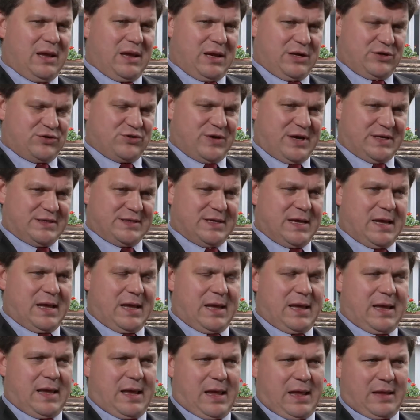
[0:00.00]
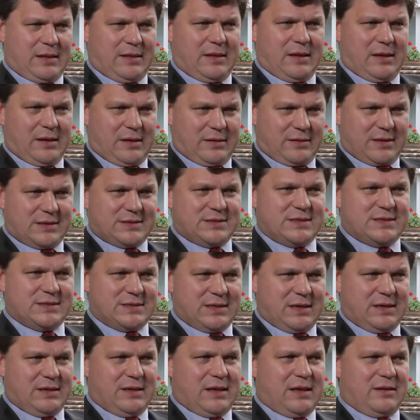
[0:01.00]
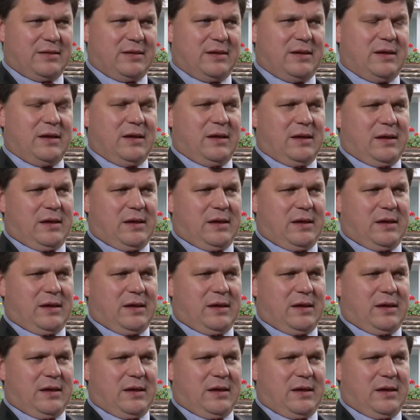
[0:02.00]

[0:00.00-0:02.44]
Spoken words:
address. And this is another